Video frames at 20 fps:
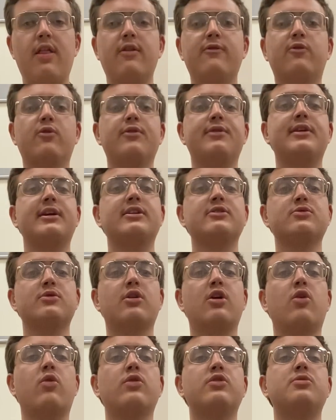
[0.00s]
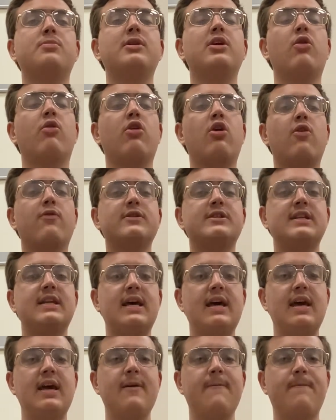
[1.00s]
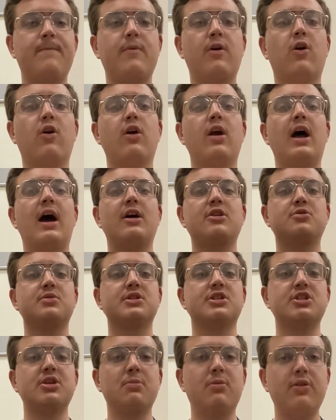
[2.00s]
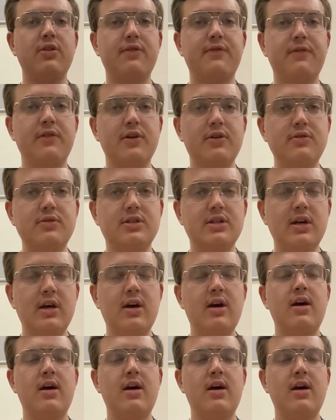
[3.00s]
4 things we're going to be going over today are how to assemble the flute,